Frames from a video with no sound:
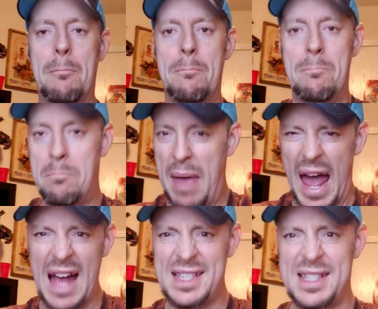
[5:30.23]

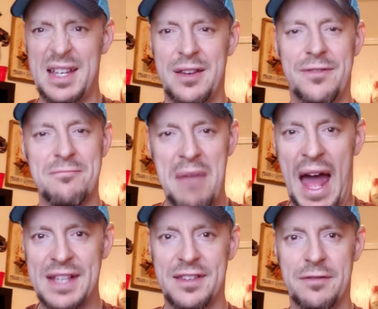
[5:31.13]
Massive
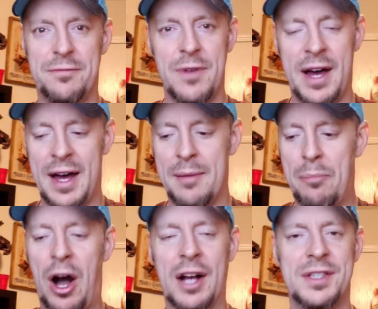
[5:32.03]

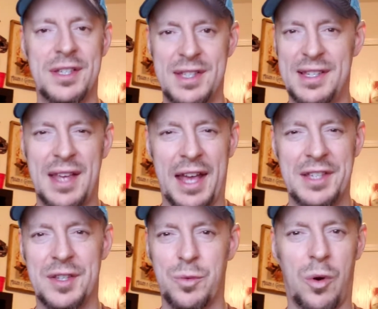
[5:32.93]
boxes these
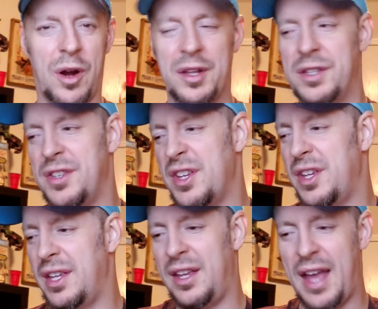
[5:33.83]
cases were, and so
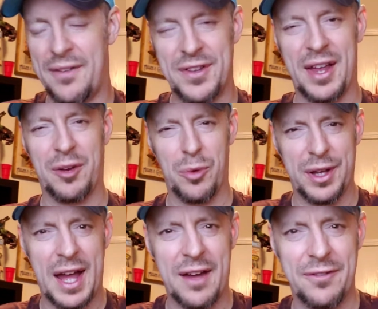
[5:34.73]
you have to like
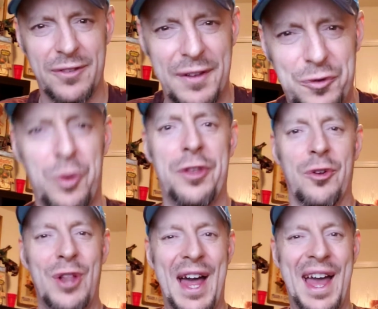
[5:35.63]
really kind of lift with
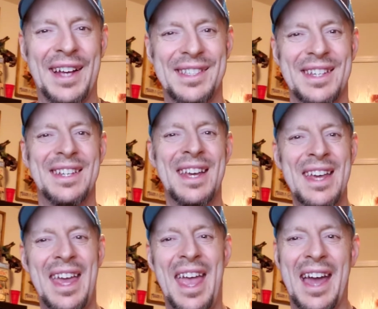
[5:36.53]
your legs, and
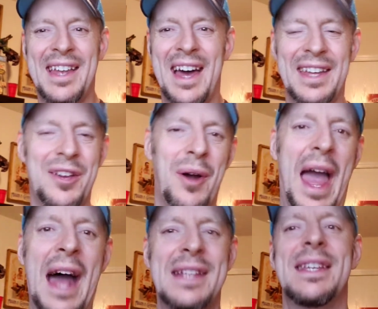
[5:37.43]

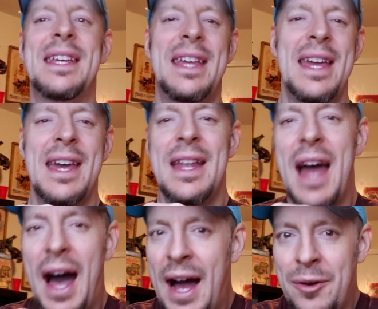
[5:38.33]
as a kid
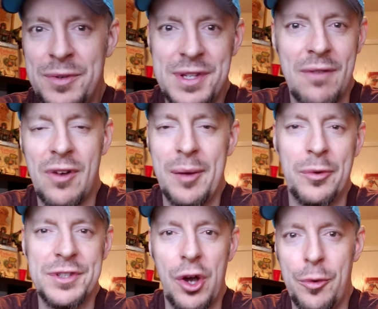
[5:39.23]
I was never
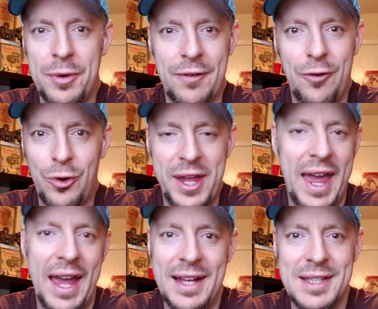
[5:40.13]
able to open a full
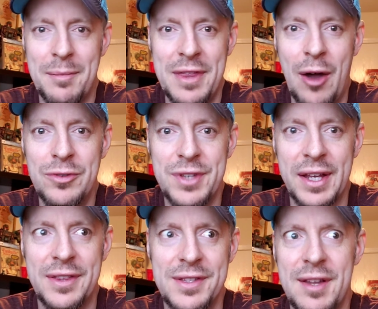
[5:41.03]
case. I mean, that was
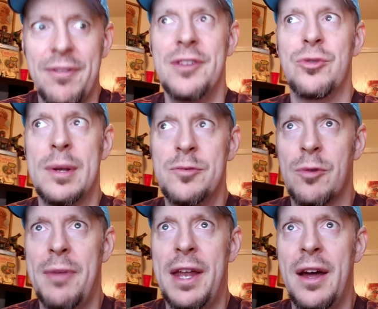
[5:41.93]
like the stuff that dreams
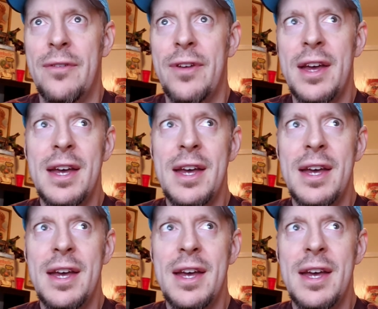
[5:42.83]
were made of,